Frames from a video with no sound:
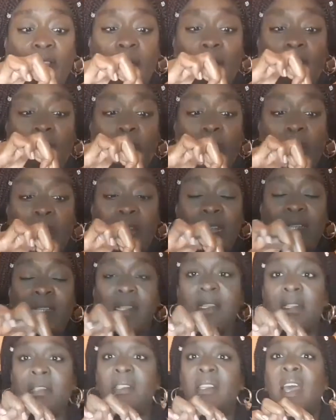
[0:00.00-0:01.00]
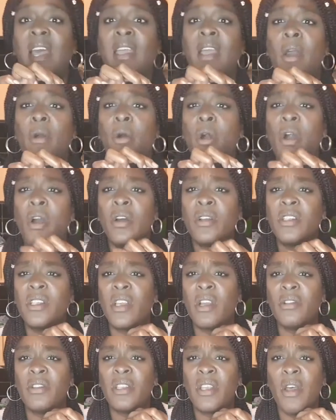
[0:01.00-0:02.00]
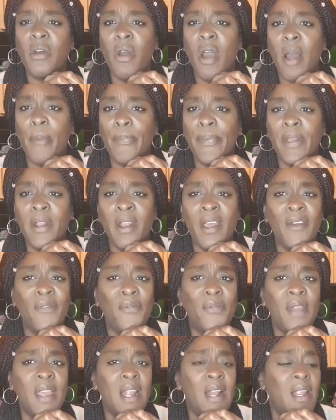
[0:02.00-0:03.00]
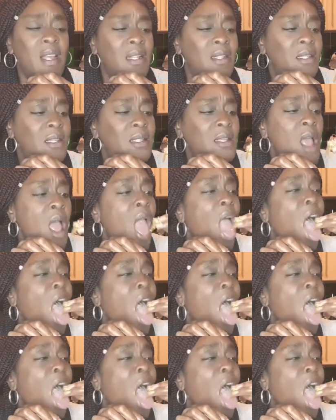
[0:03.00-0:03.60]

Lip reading: Why is Teo Oxo so up in her feelings?